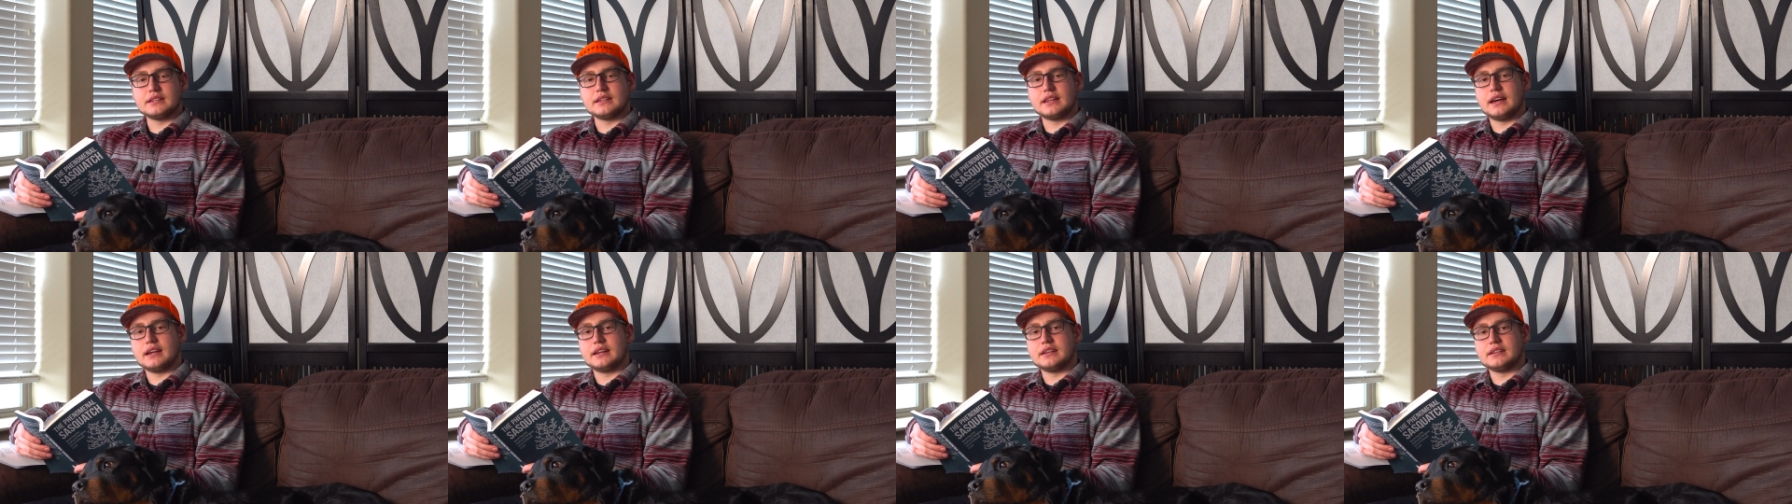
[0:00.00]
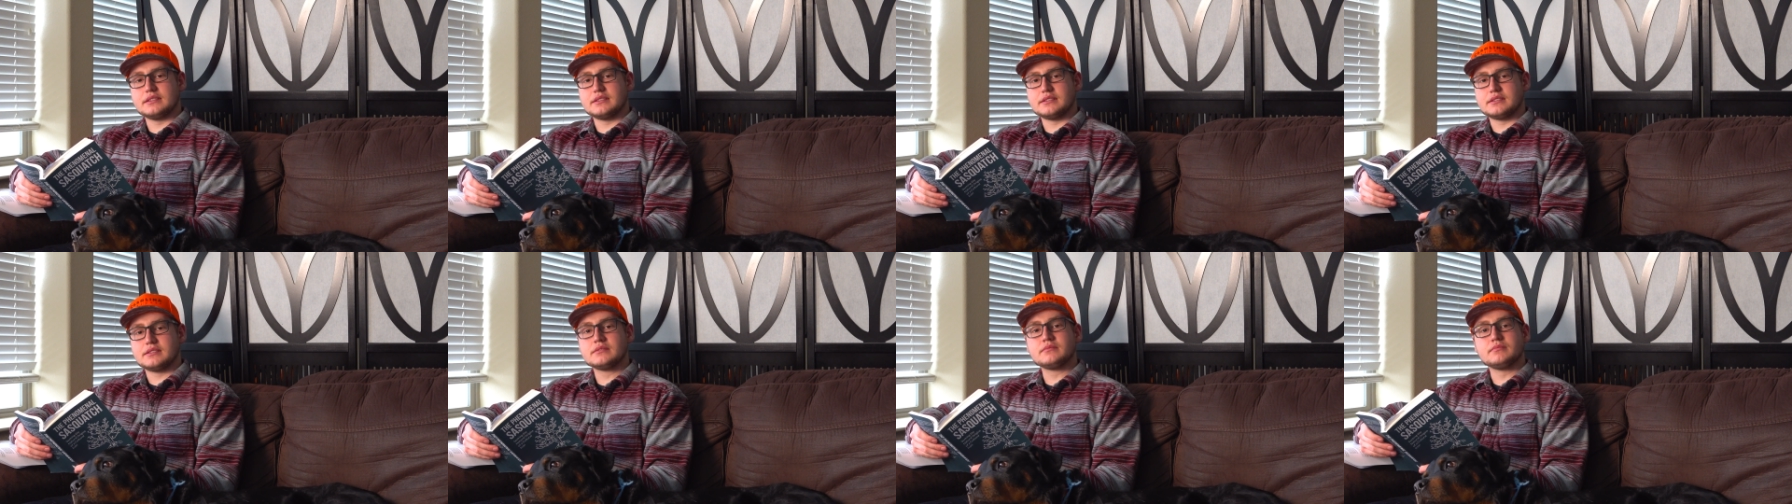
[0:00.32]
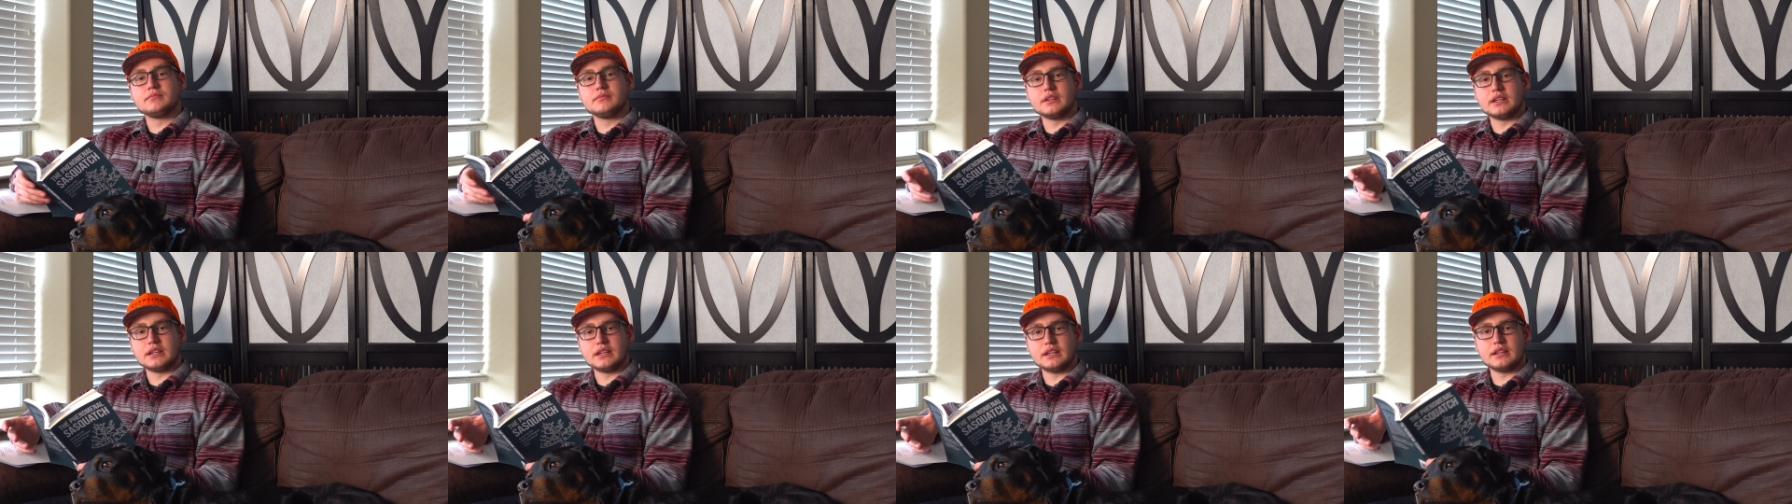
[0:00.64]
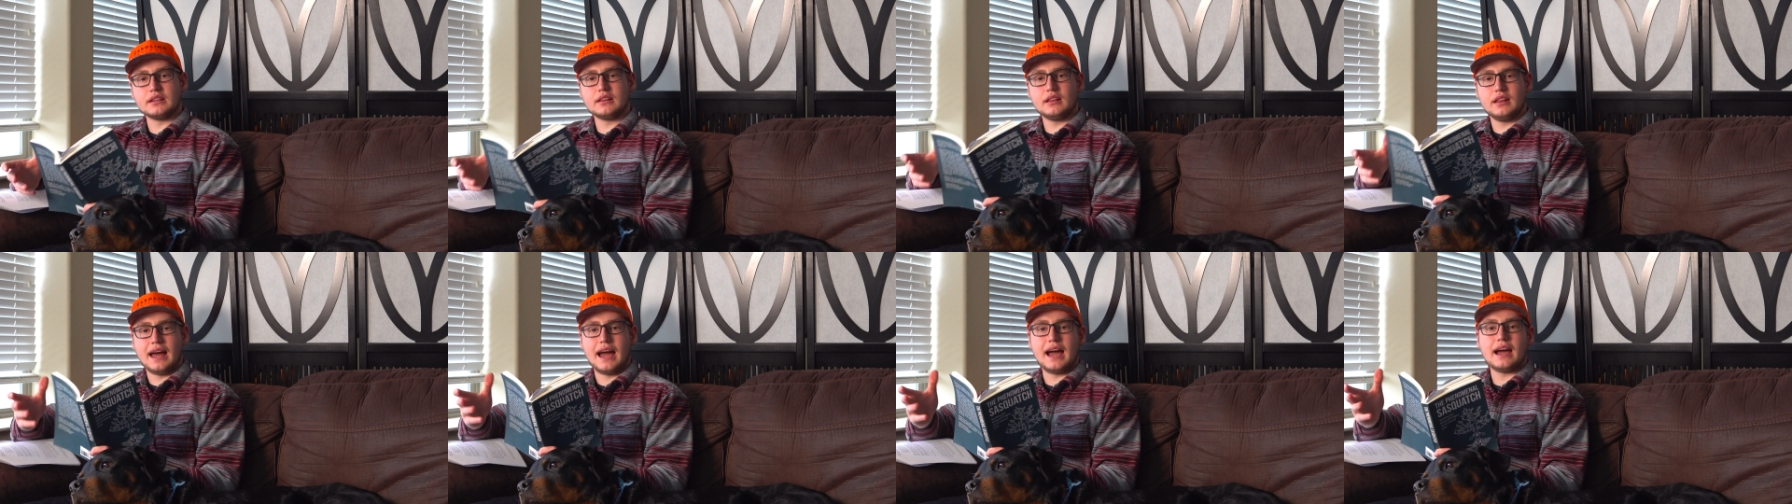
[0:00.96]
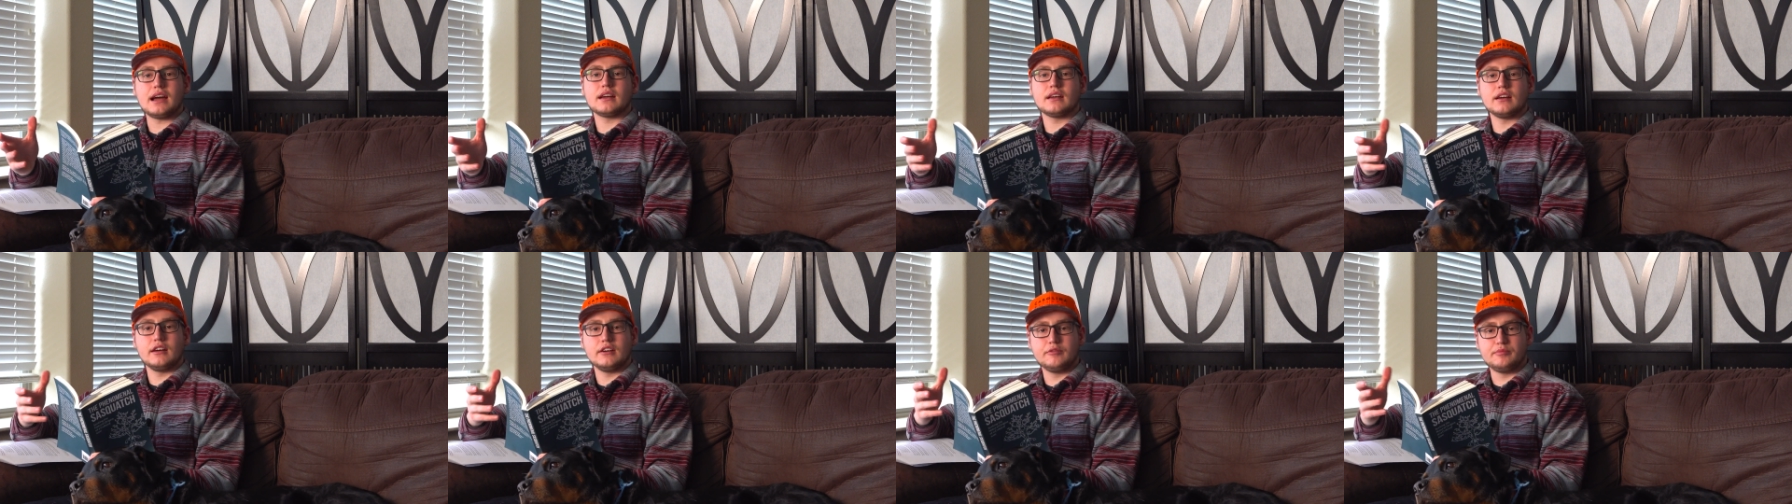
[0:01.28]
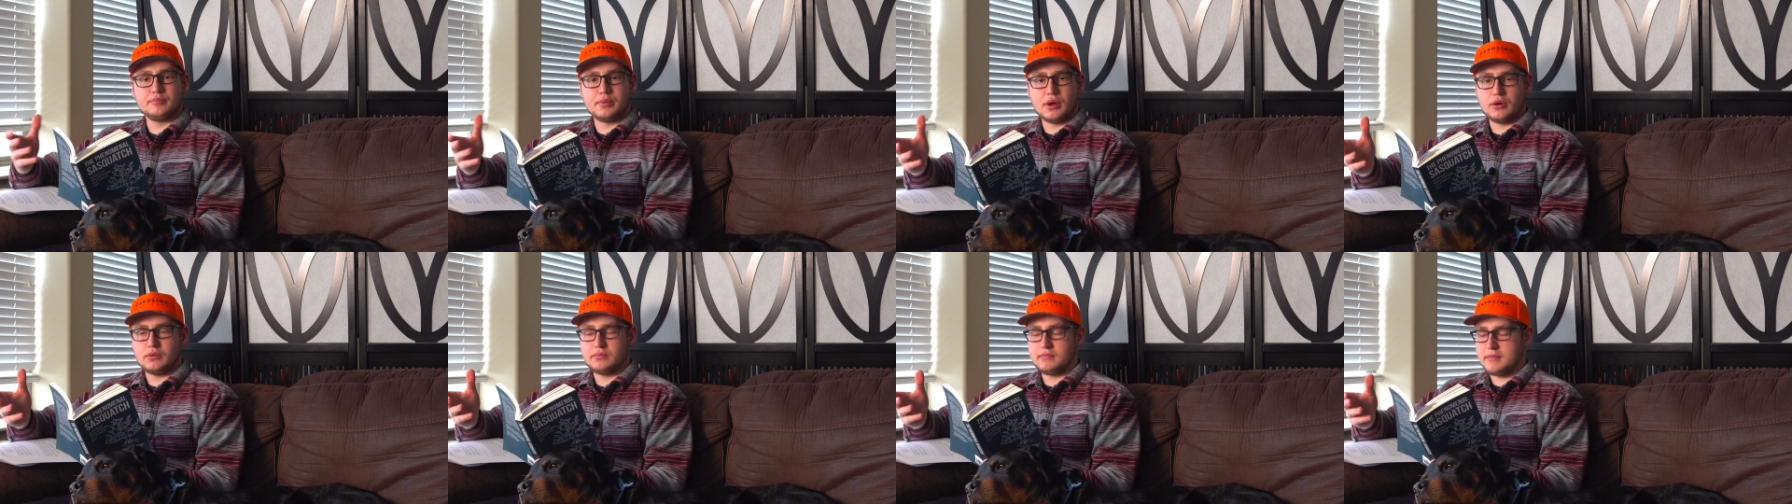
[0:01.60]
and that is the lack
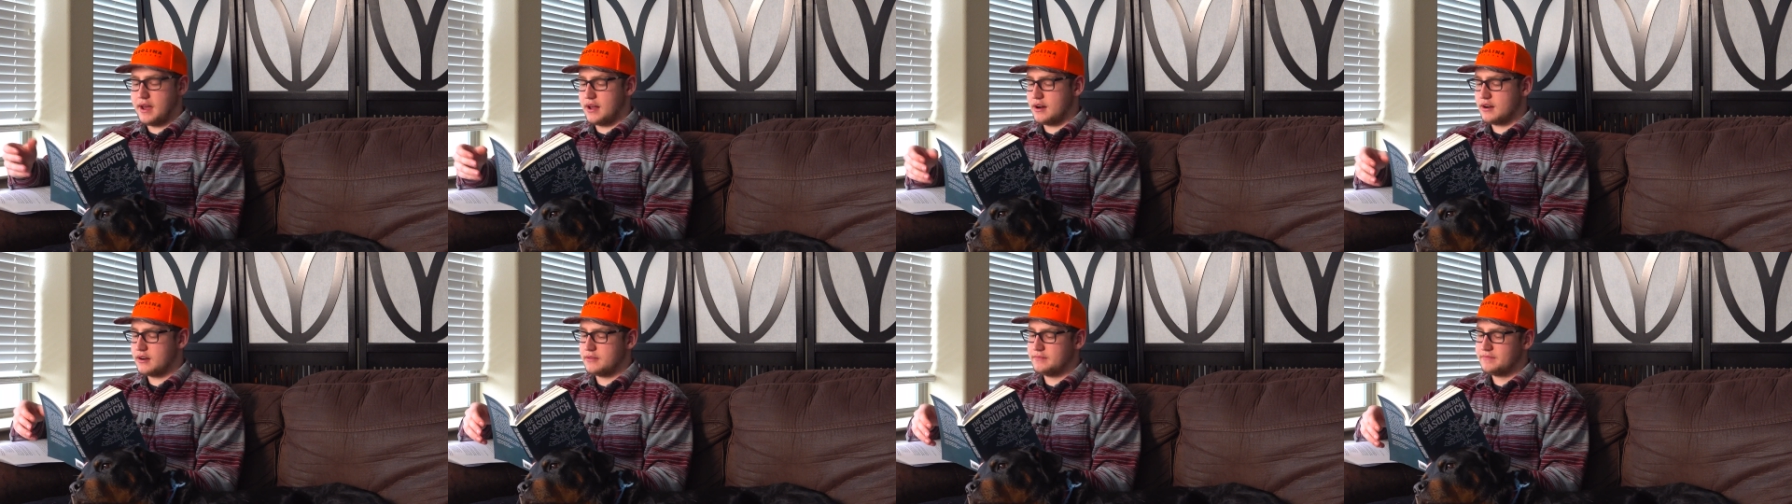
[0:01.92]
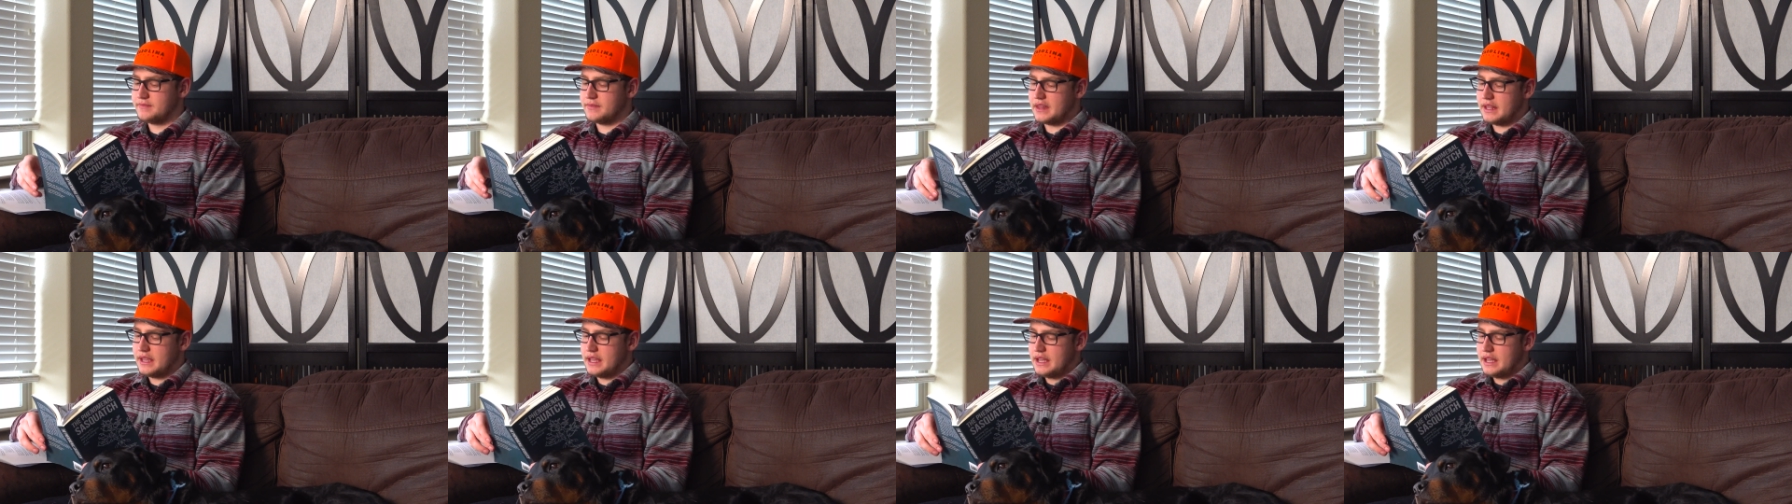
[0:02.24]
of bone matter,